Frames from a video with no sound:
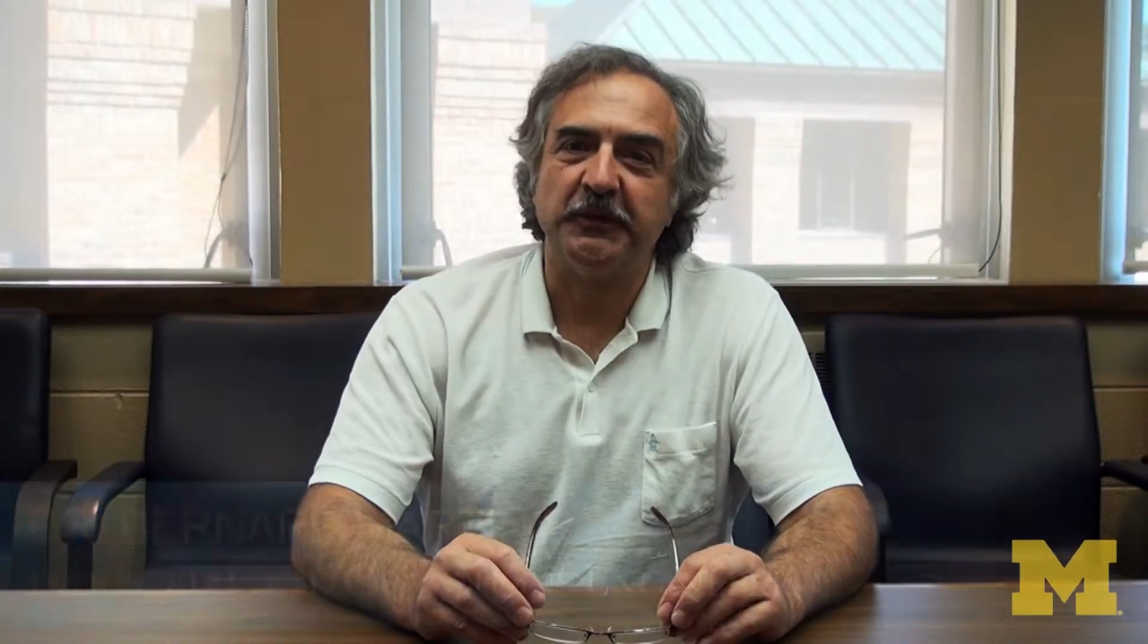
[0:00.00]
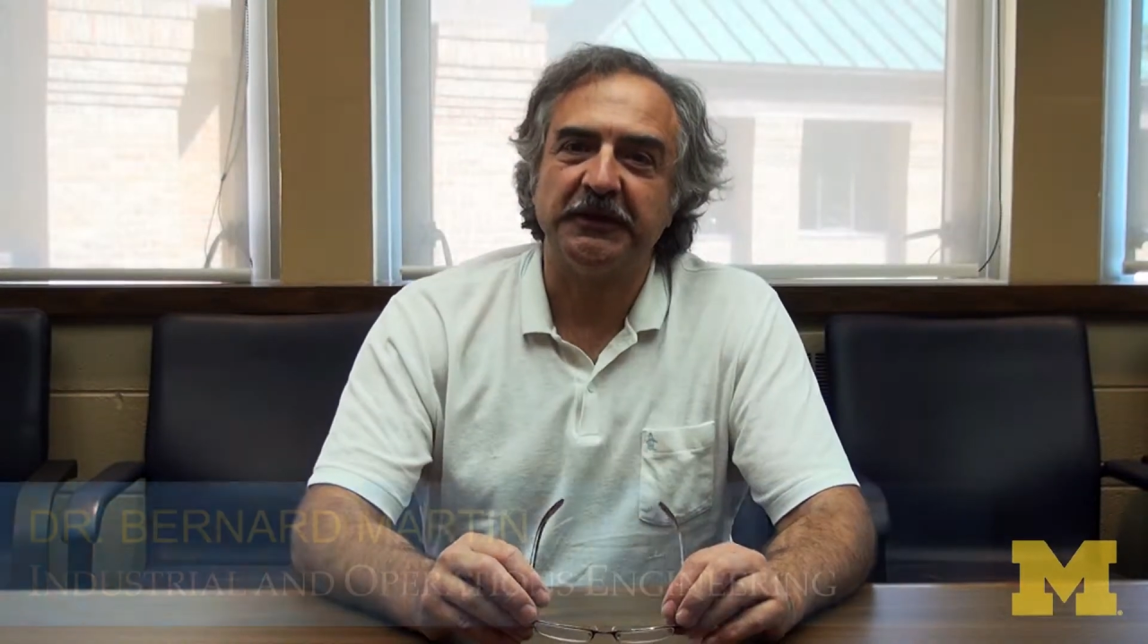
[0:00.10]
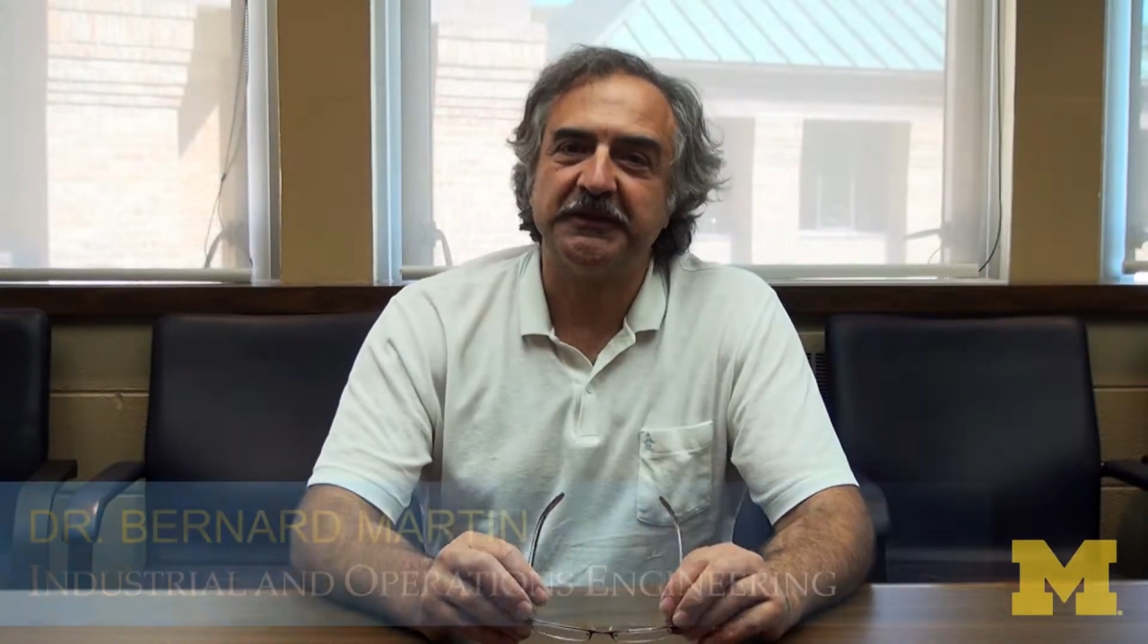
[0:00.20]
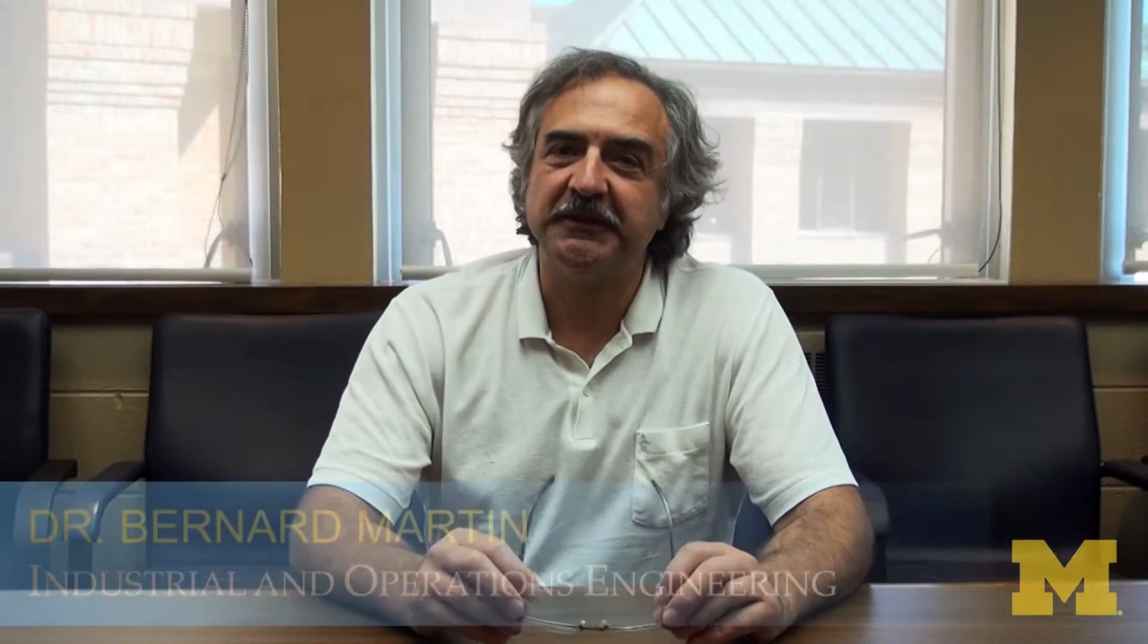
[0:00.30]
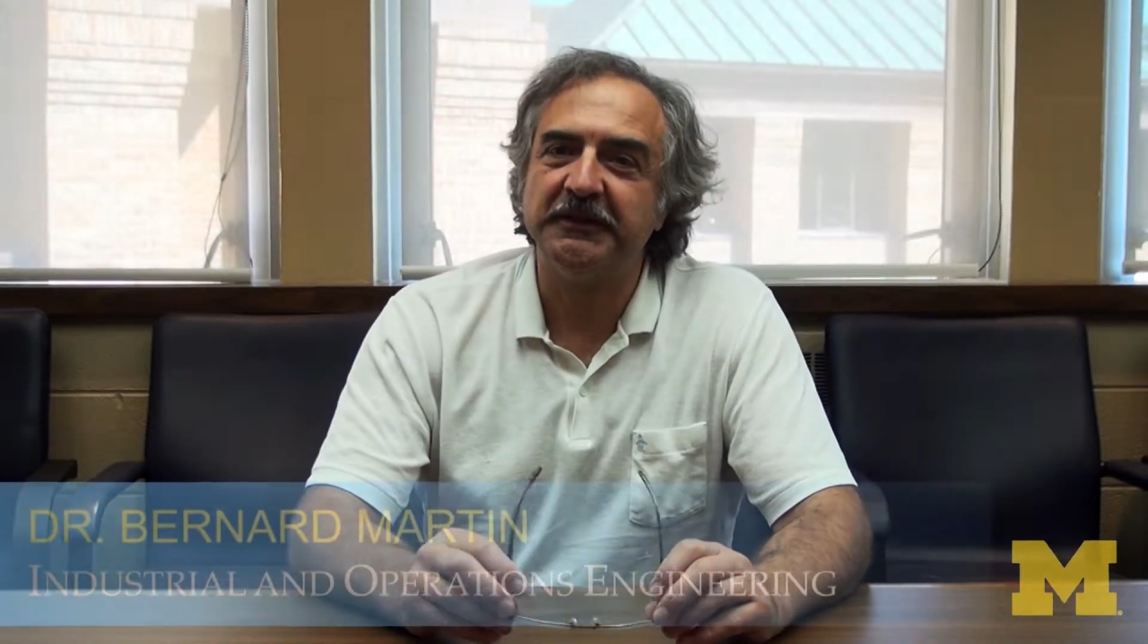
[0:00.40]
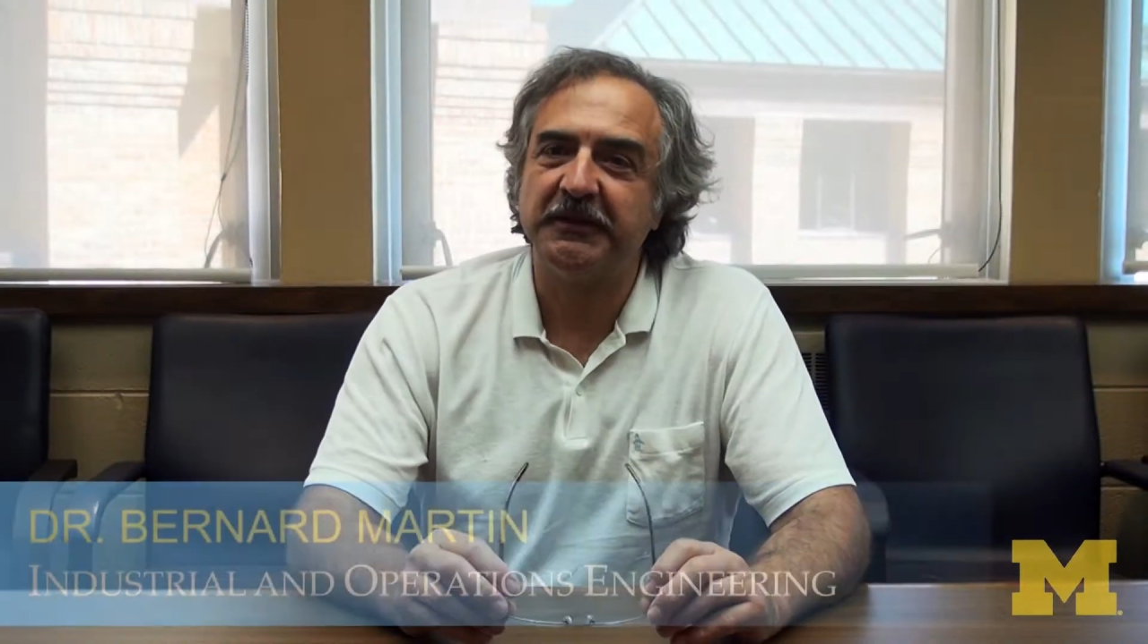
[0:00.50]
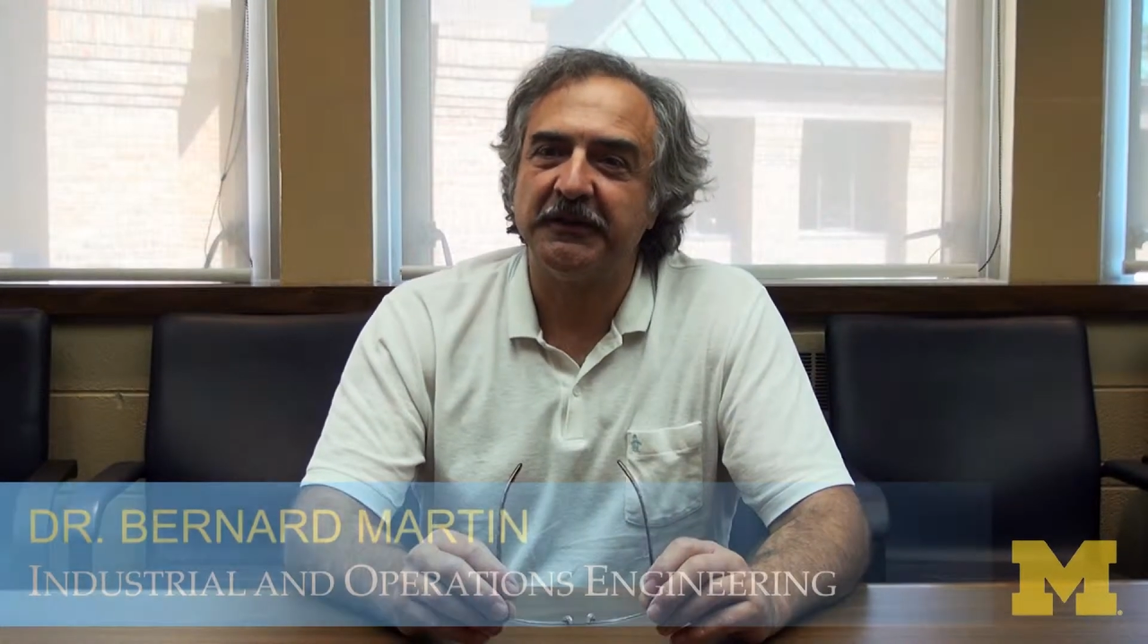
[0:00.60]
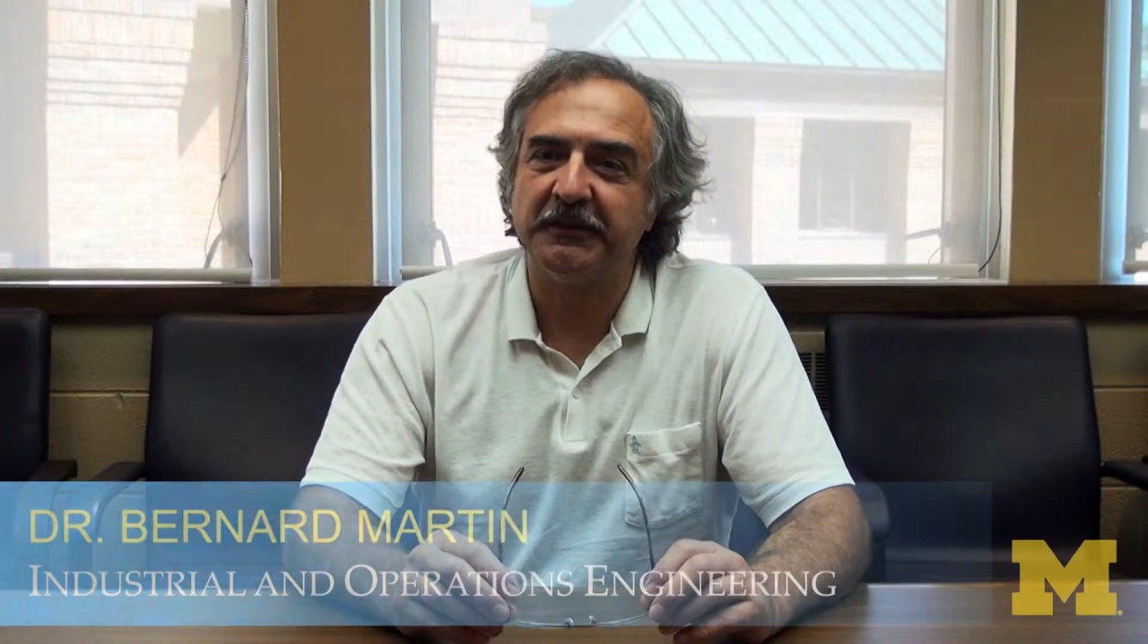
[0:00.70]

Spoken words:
Martin,